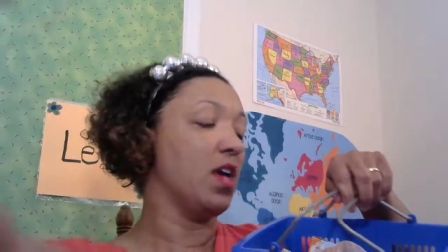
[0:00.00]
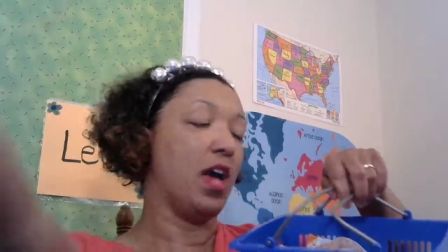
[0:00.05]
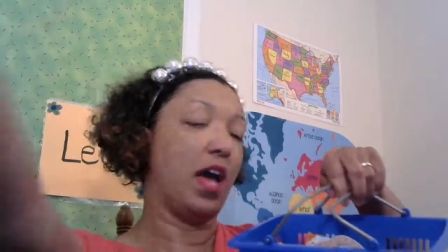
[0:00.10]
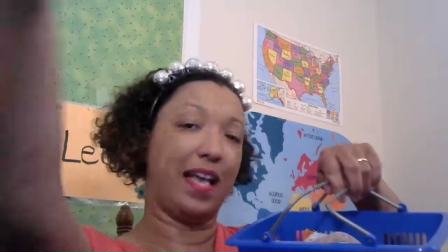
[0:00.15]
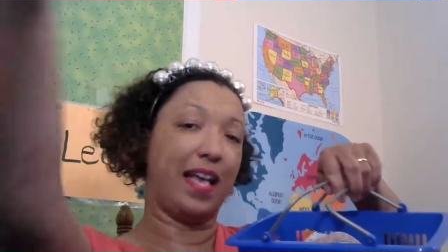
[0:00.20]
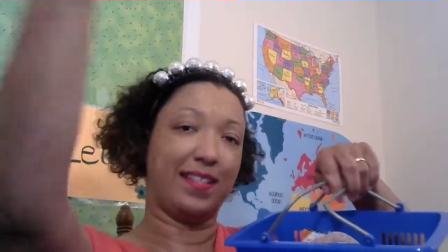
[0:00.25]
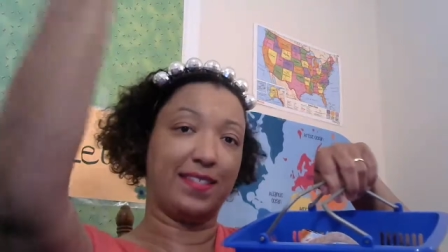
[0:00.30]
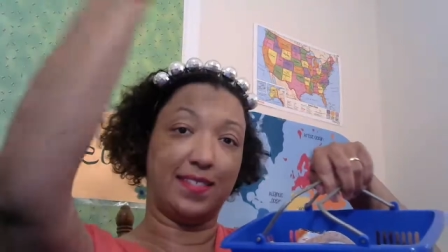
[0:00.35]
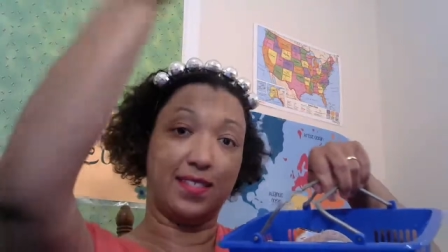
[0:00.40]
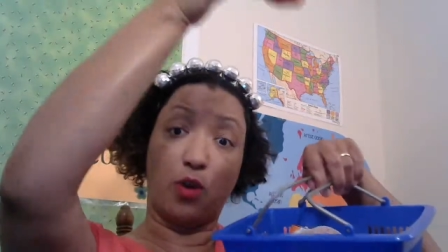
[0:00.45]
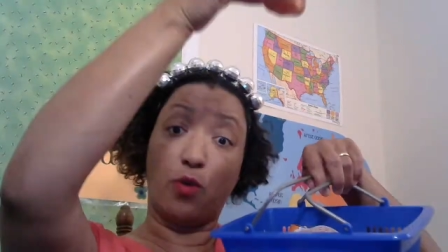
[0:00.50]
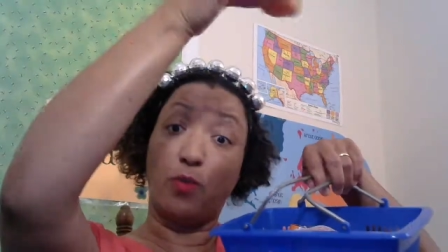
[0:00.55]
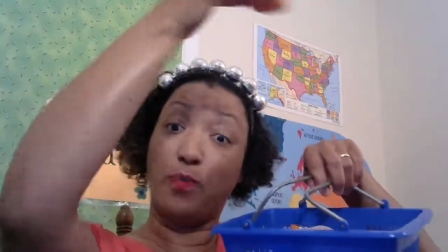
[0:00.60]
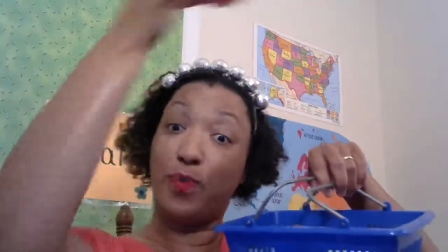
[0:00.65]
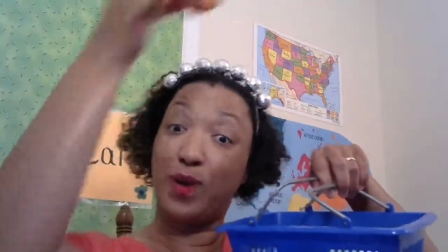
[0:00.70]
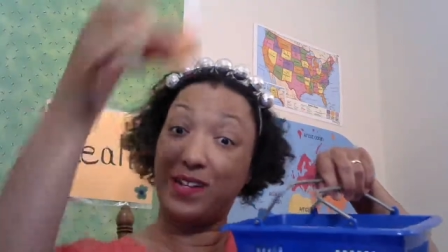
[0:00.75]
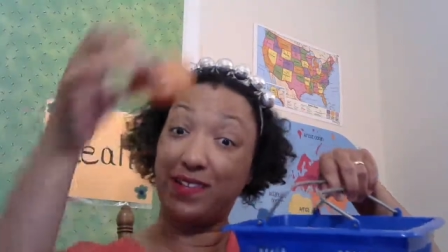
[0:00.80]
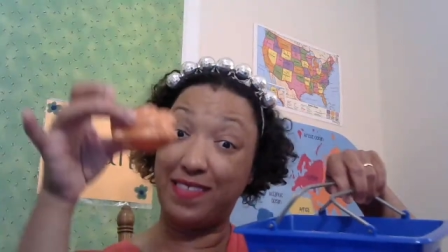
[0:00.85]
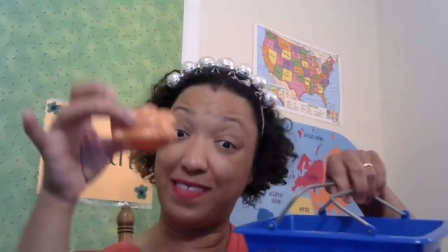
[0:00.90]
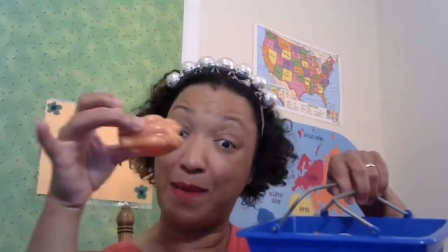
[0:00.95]
And so
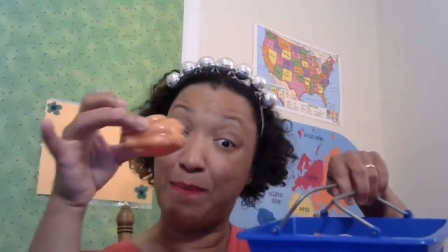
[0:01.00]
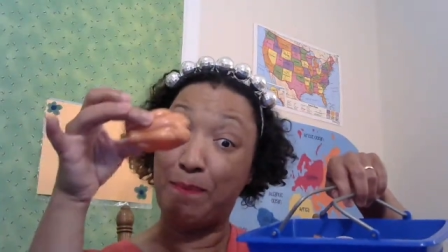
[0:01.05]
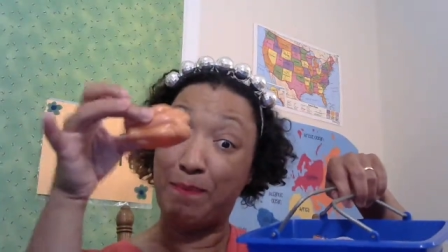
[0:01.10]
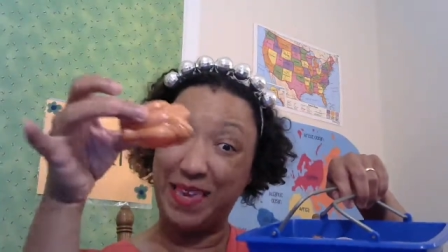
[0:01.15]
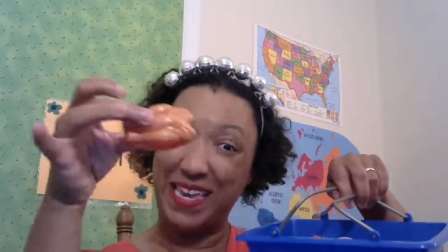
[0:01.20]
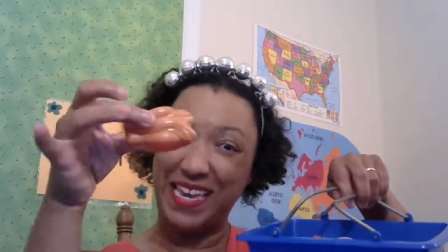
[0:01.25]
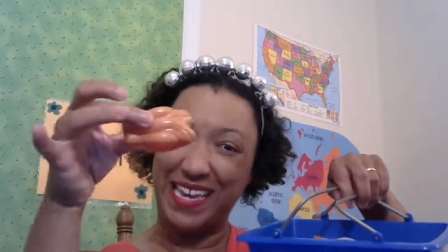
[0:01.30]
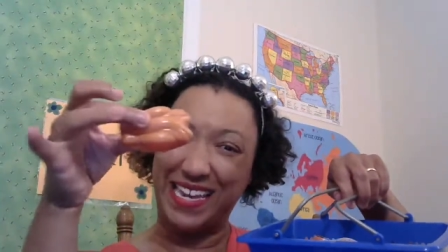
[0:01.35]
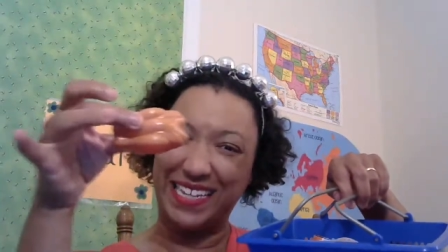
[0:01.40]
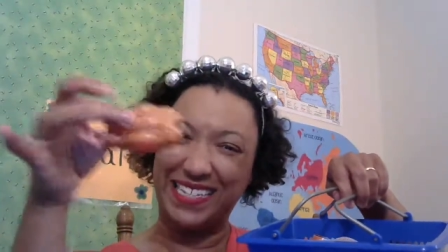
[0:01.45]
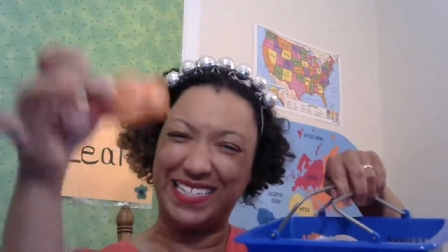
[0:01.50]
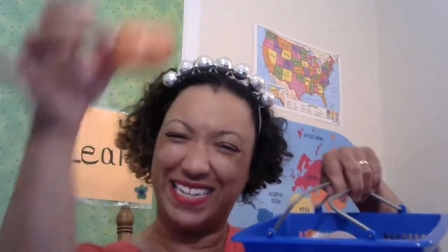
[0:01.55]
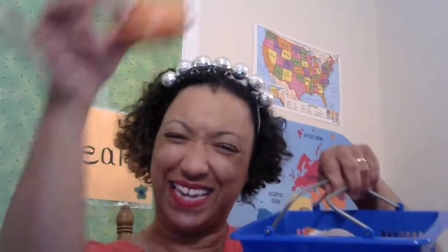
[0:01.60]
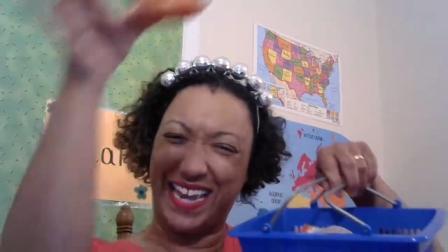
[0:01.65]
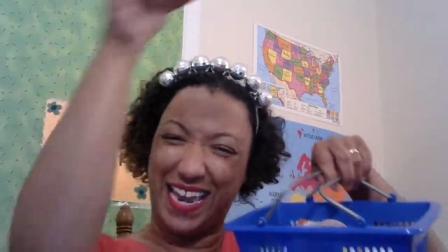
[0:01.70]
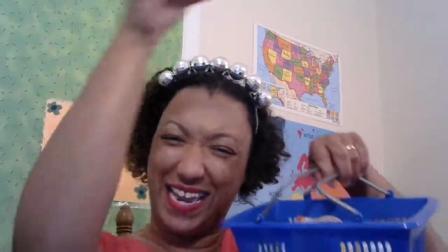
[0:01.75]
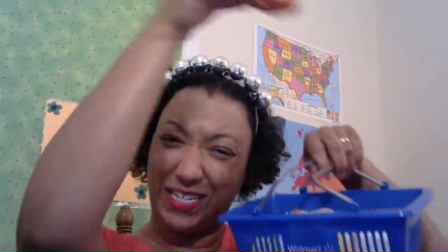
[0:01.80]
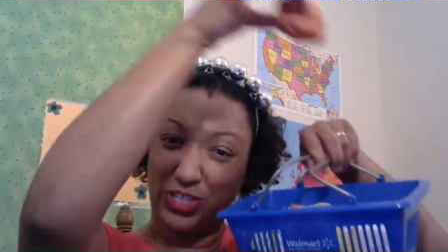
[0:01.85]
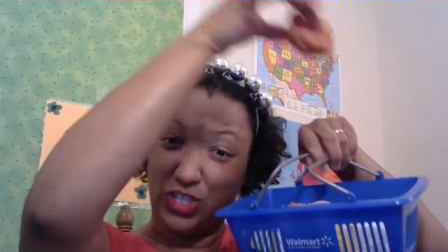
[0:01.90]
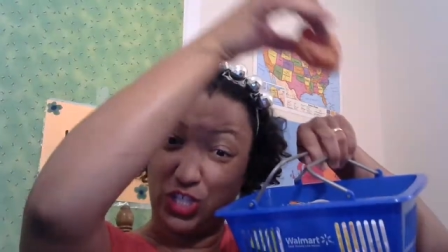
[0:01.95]
put the meat
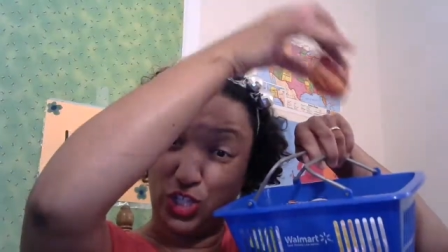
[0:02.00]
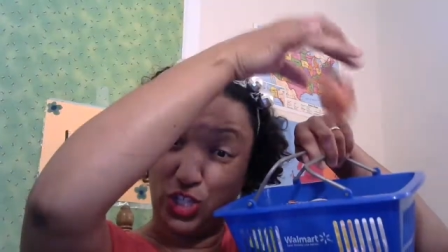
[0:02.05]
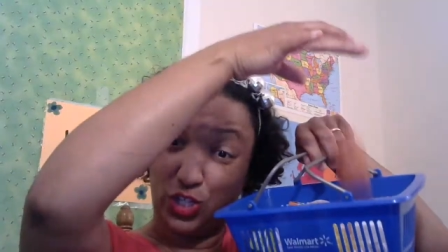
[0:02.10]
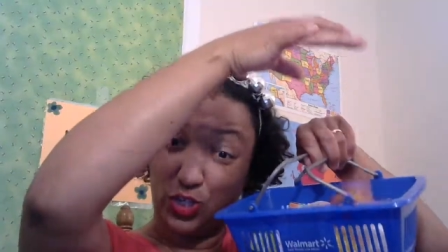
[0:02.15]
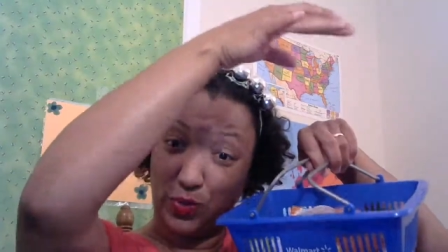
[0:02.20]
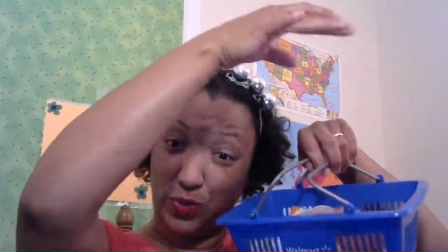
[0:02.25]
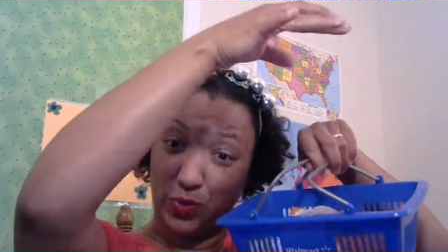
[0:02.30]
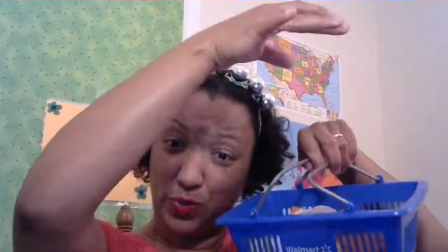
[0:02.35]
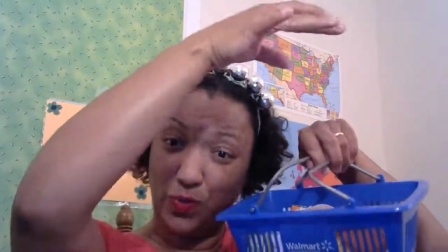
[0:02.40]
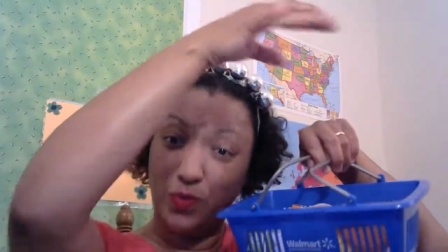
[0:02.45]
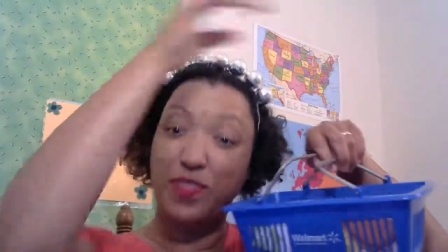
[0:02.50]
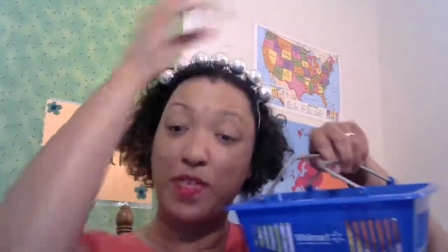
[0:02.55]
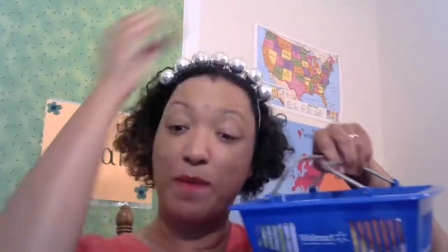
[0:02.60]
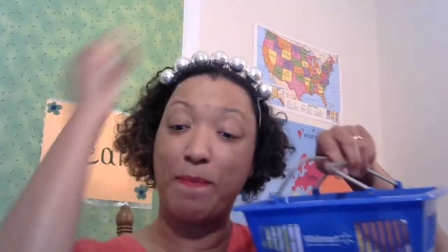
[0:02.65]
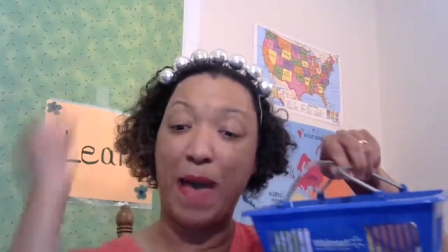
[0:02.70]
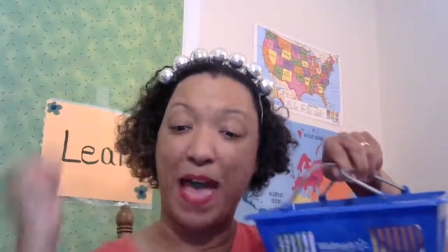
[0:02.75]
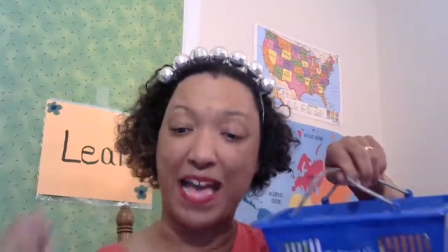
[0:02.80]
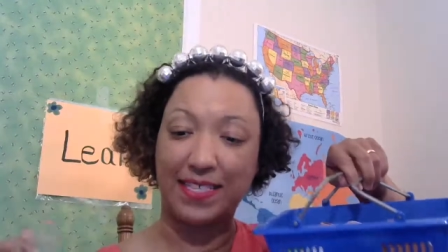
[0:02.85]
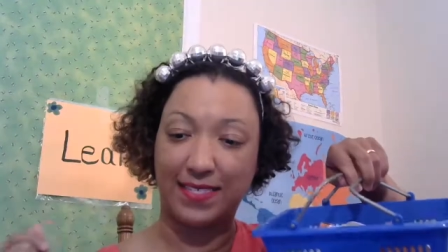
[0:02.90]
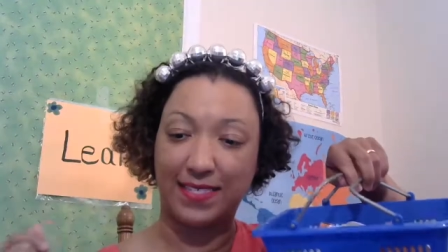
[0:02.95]
into the
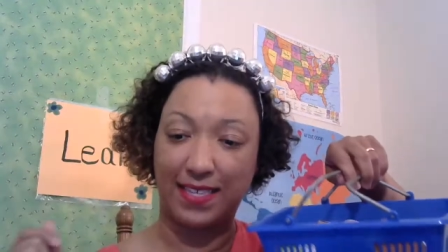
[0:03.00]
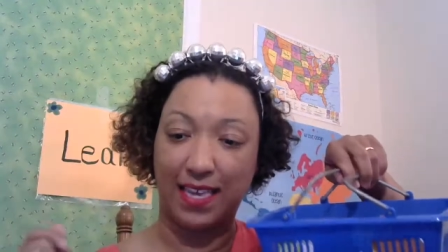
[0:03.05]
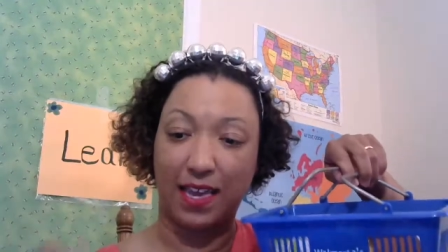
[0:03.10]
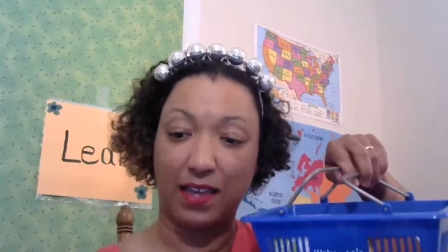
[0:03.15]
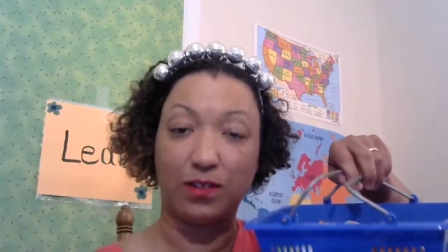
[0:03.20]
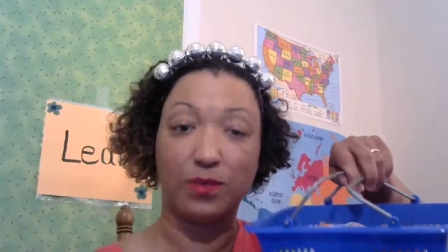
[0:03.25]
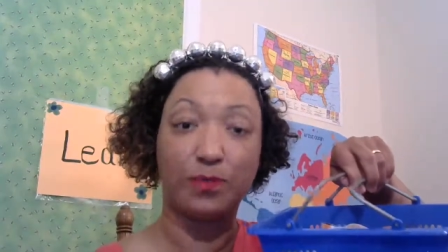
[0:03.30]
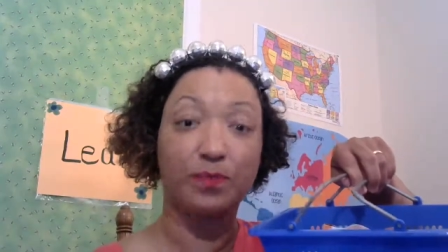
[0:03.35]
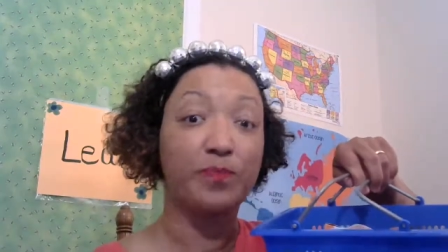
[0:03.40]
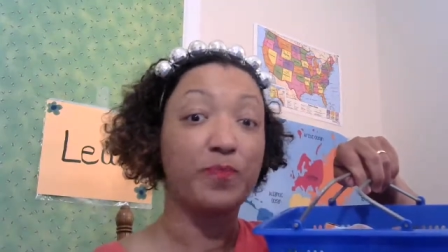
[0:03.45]
basket.